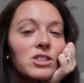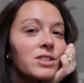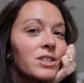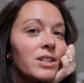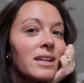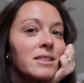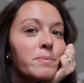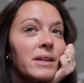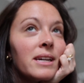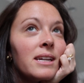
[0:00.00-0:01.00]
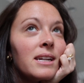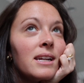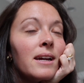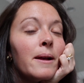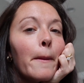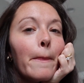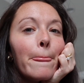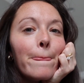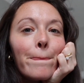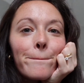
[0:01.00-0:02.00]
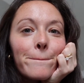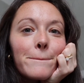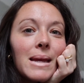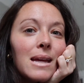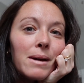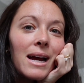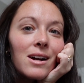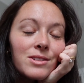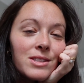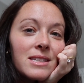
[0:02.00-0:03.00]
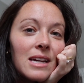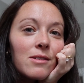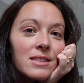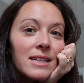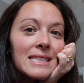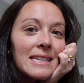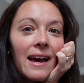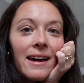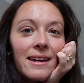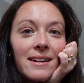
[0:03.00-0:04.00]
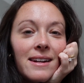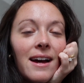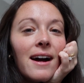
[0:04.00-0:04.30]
dresser has been in my house since I was like 10,